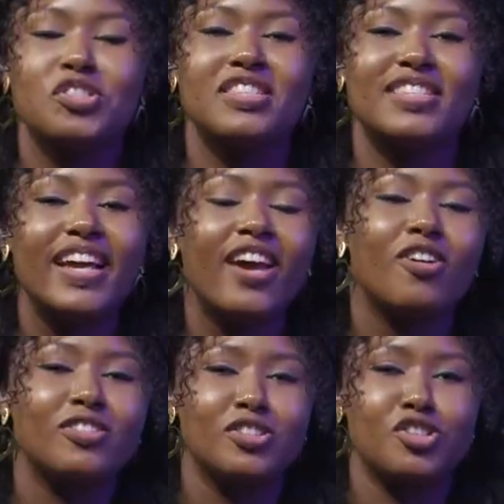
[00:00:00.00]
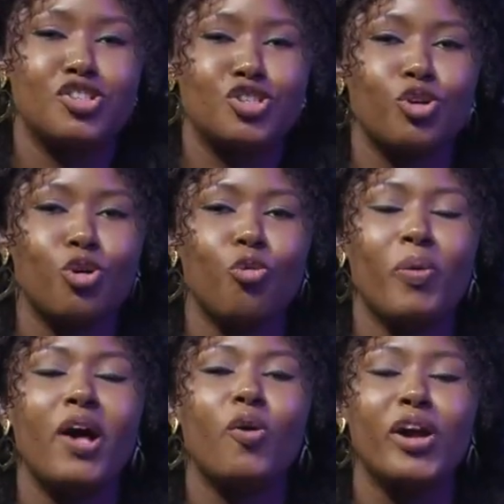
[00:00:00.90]
today on the show,
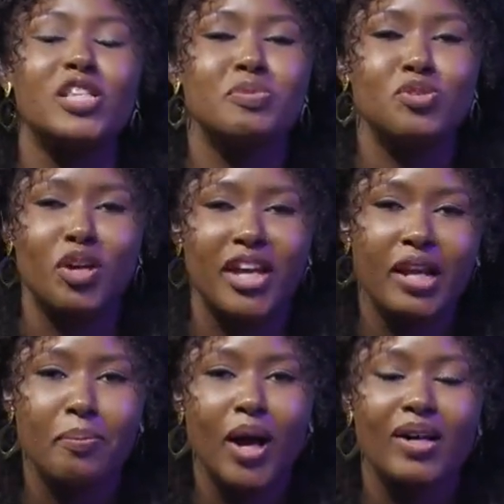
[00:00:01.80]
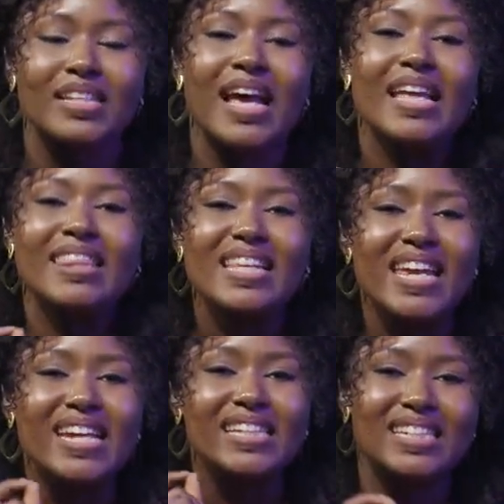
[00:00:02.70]
we're going to be talking about
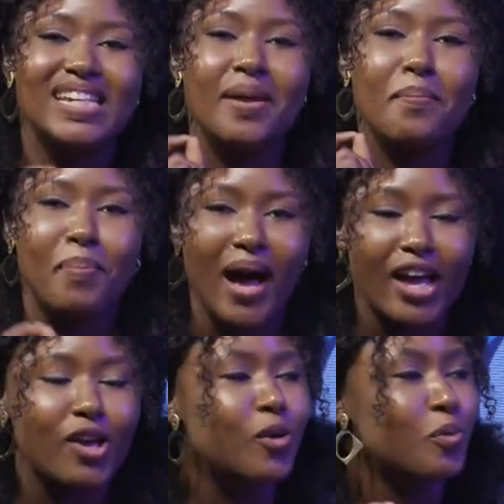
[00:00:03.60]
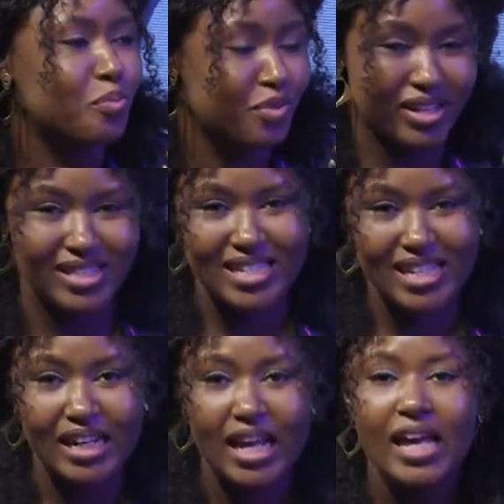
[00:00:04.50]
3D bioprinting.
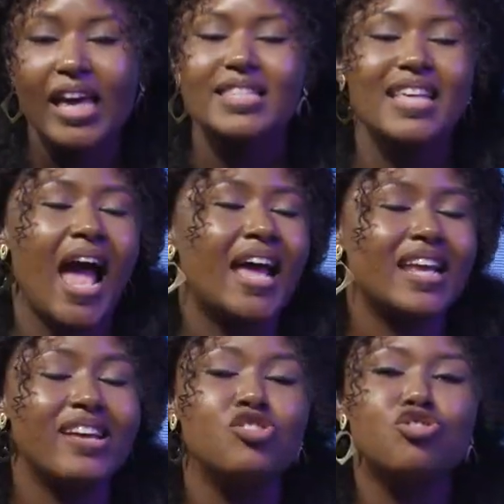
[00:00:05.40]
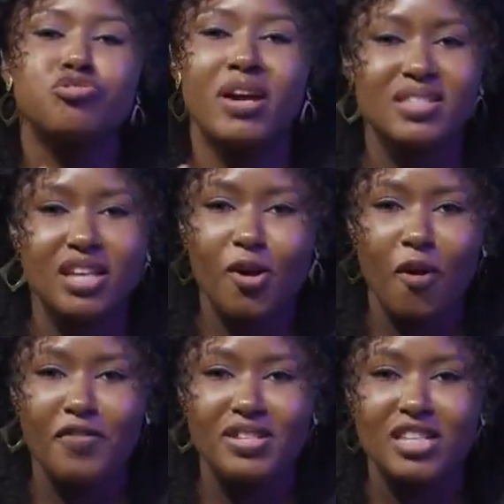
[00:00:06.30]
It's an interesting
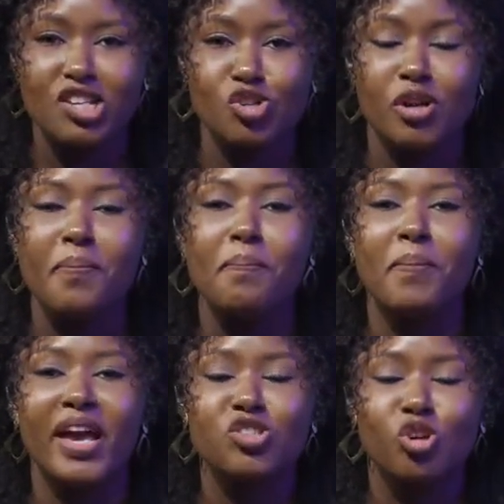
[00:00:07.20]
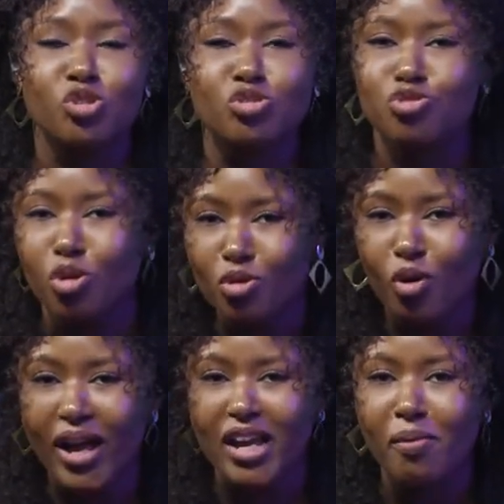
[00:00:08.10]
conversation. Yeah. Make sure you don't go
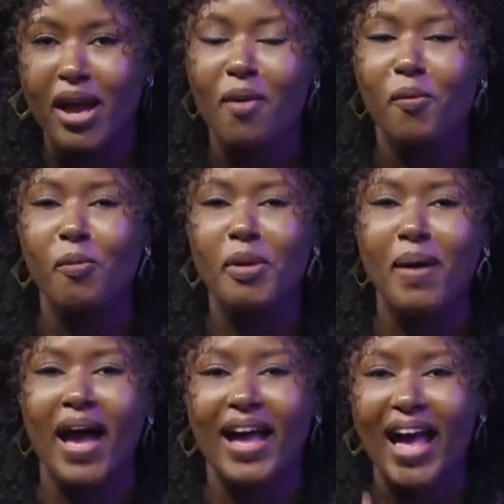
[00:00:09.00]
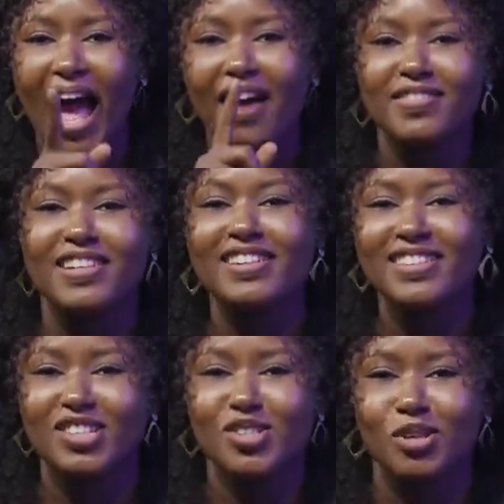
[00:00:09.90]
anywhere. We'll be back after
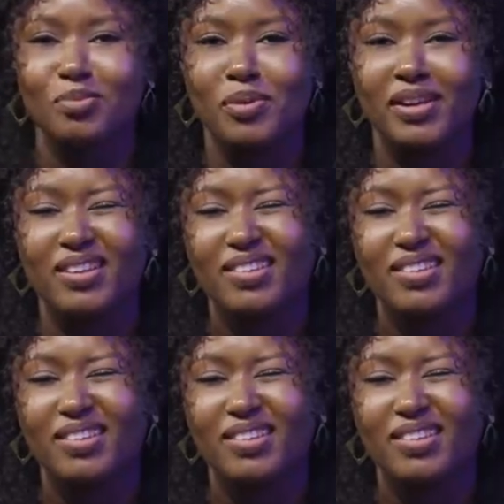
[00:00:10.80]
this short break.